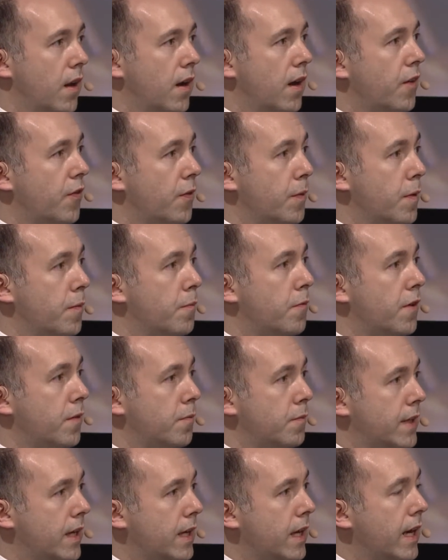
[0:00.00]
If
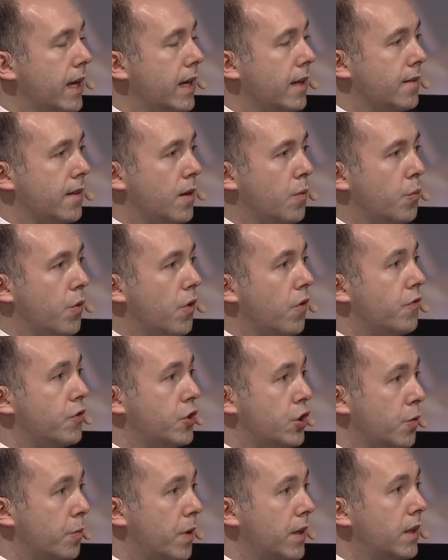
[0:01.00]
I'm taking an example of
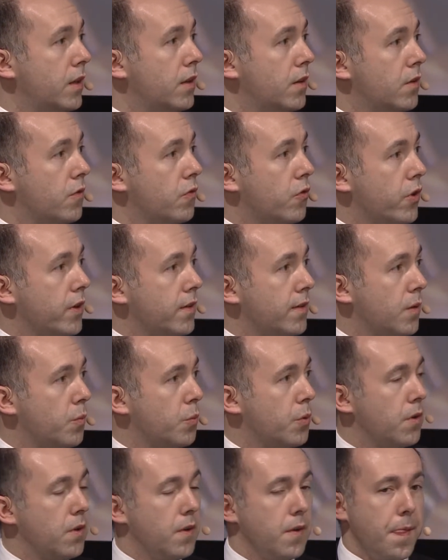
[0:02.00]
Germany, for
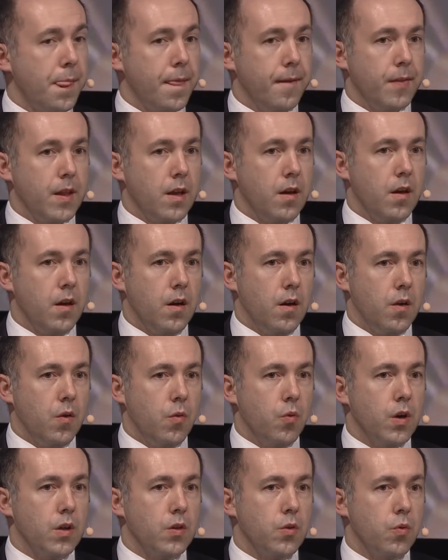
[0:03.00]
example,
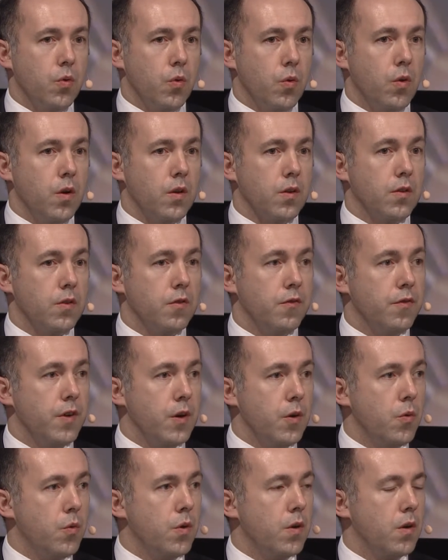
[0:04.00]
what was
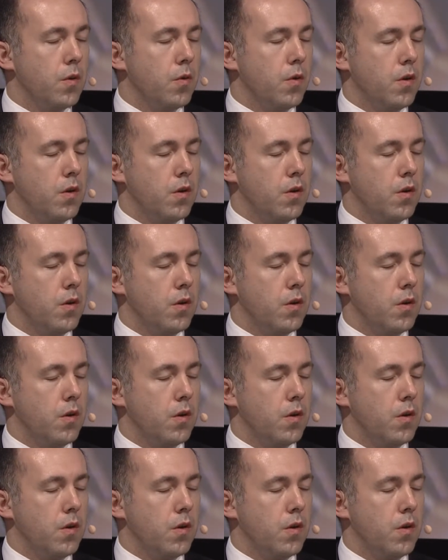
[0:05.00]
very well